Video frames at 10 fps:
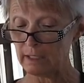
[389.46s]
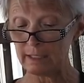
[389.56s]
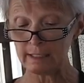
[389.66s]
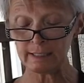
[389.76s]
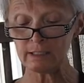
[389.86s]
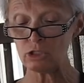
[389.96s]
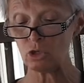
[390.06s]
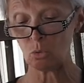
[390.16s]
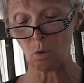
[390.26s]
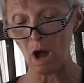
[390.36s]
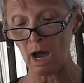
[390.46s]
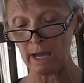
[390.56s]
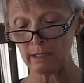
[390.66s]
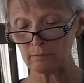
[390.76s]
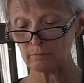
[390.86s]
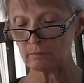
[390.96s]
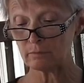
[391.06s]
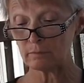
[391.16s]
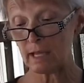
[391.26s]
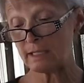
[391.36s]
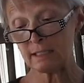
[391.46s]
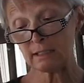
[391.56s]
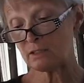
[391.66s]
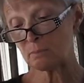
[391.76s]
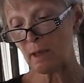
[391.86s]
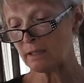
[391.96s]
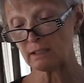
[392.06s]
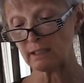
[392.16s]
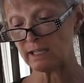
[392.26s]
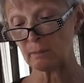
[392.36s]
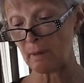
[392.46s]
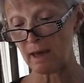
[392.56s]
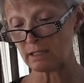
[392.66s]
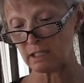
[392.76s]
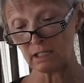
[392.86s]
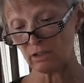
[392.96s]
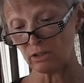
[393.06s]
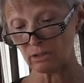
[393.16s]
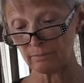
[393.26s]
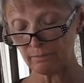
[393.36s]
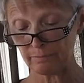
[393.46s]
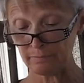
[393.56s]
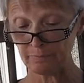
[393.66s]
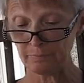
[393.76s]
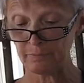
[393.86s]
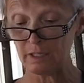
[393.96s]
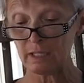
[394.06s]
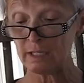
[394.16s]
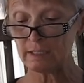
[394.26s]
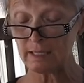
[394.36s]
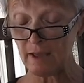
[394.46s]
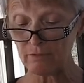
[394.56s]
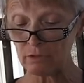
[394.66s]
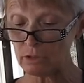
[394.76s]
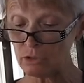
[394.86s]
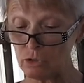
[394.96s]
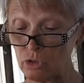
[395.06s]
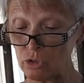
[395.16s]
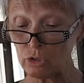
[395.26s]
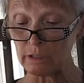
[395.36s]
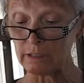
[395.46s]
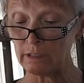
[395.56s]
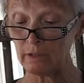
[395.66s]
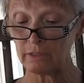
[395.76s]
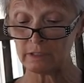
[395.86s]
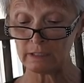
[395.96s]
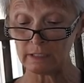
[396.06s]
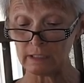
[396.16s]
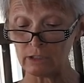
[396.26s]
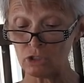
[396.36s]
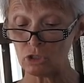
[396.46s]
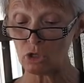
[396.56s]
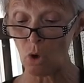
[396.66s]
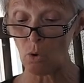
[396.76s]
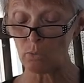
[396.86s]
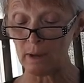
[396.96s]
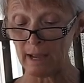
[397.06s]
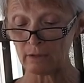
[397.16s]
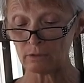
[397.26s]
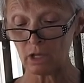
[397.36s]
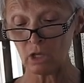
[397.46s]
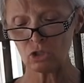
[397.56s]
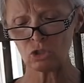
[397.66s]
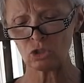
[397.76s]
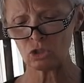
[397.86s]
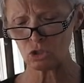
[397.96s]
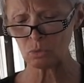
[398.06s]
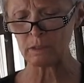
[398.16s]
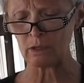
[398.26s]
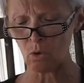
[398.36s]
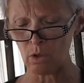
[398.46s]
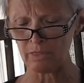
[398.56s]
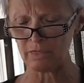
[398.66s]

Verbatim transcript: He didn't know why, and didn't speculate about it either. He'd never understood the need to go around stewing on